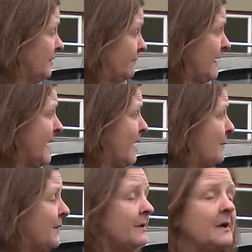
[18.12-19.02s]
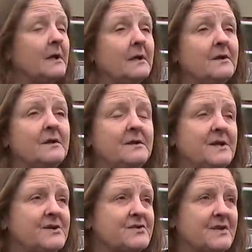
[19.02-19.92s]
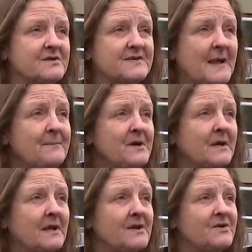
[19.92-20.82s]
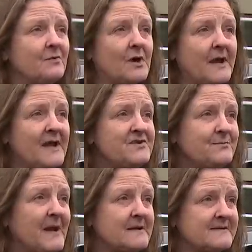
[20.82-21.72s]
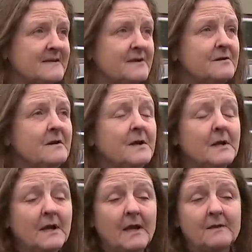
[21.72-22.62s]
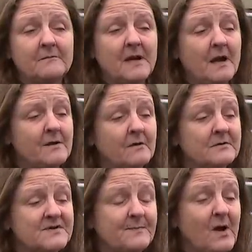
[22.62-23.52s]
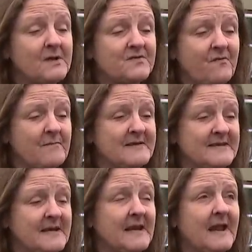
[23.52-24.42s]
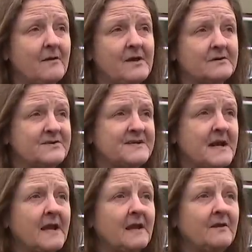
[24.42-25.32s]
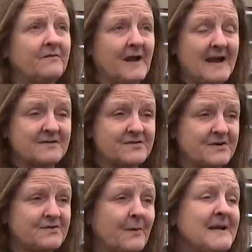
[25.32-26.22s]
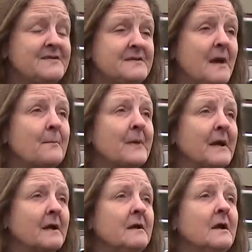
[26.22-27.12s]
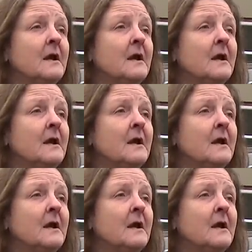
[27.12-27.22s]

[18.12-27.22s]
ramp and ditch their septic into our catch basin, and we got no response from the city, county, or state for hazardous waste dumping.